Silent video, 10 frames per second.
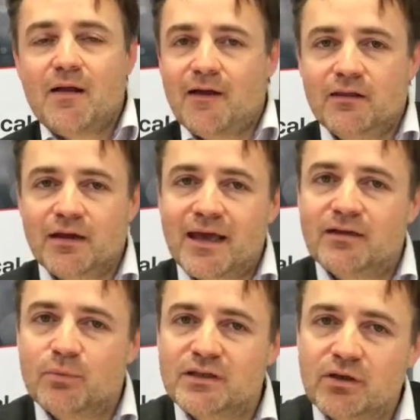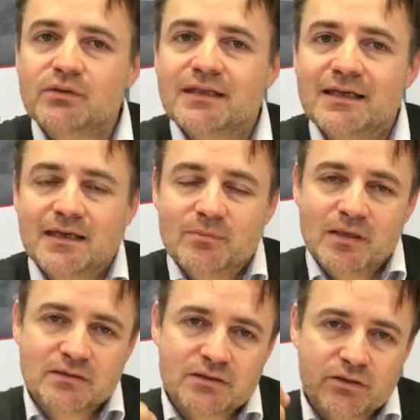And again, we don't need it
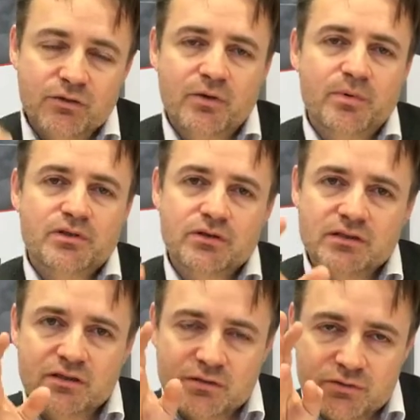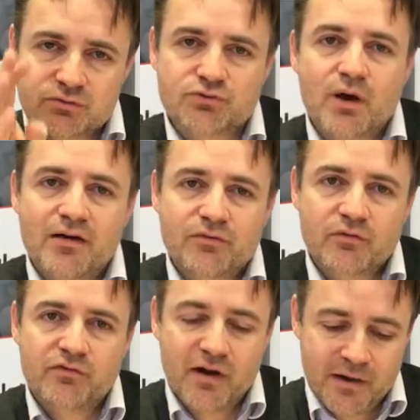because the gut pressure is going to drive
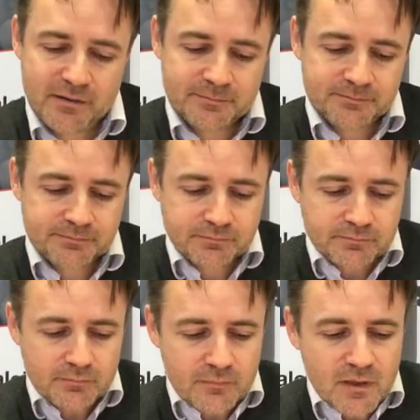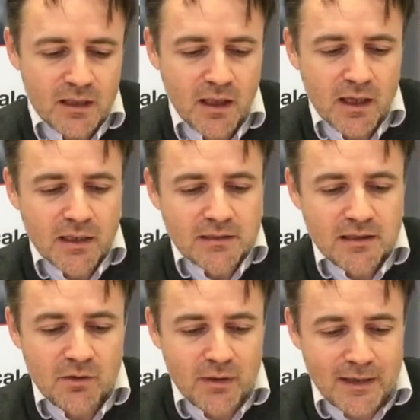your file.
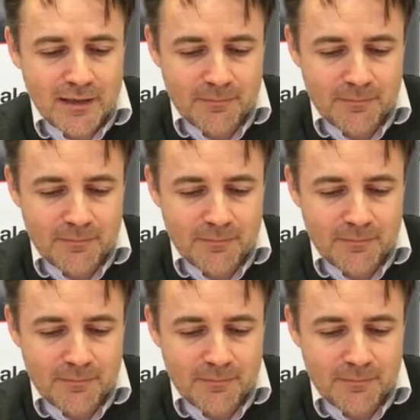So